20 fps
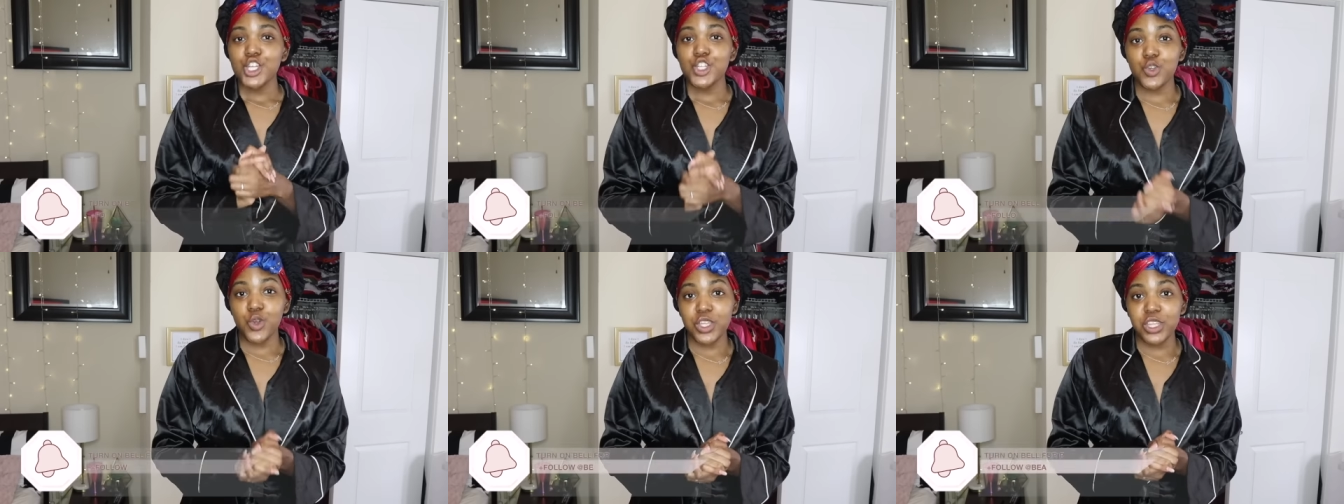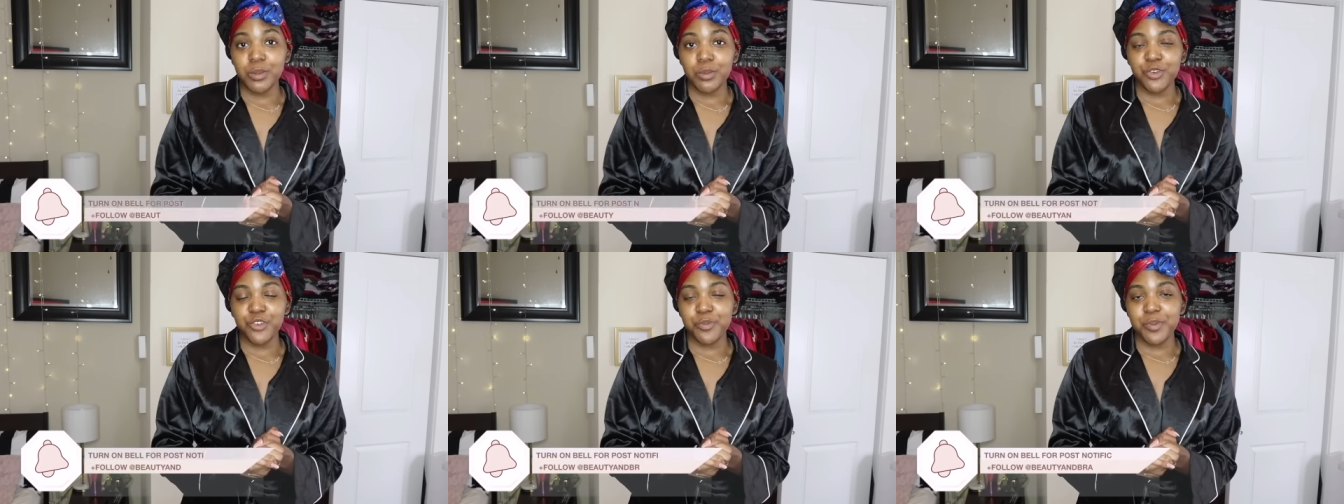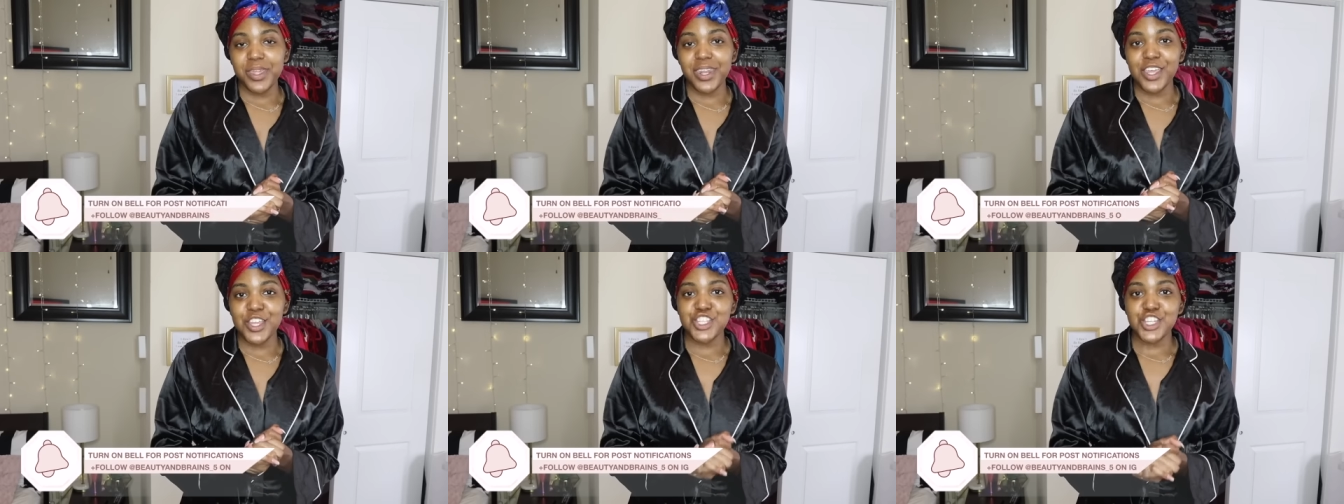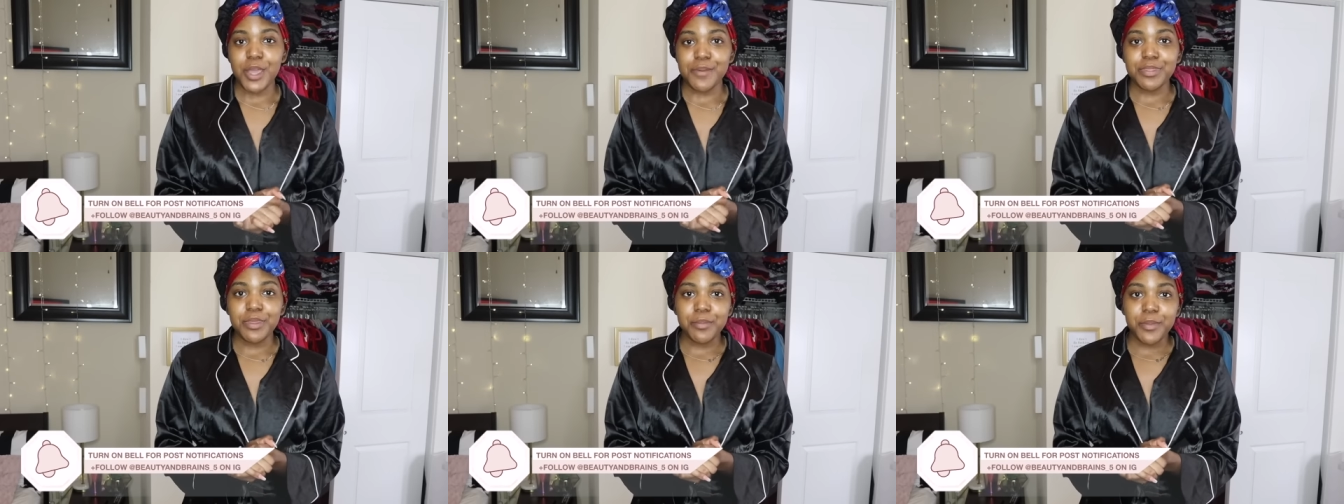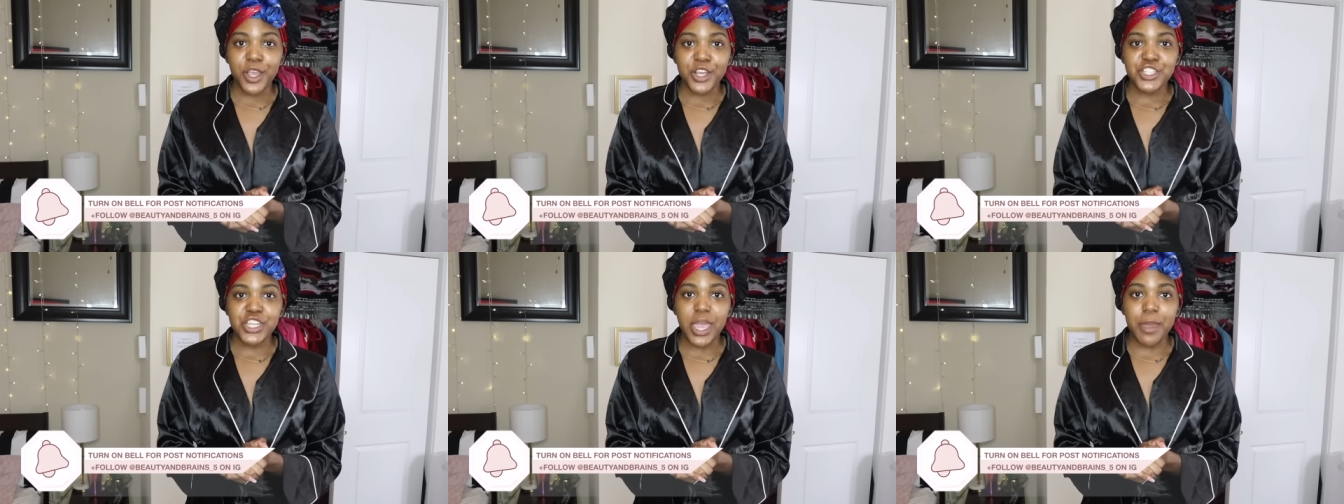join the movement, and shop the
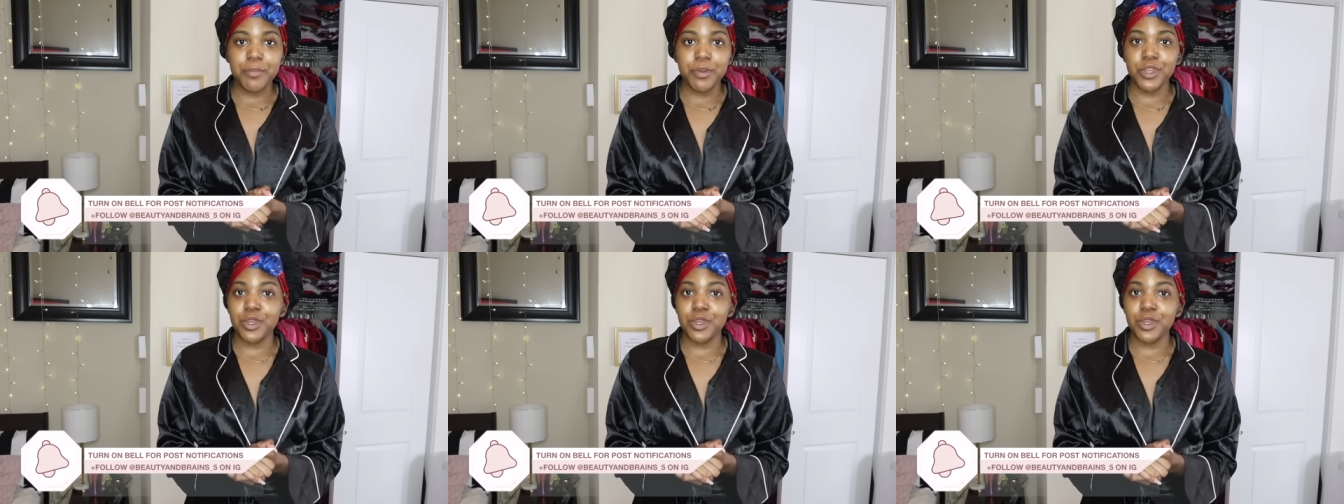merch at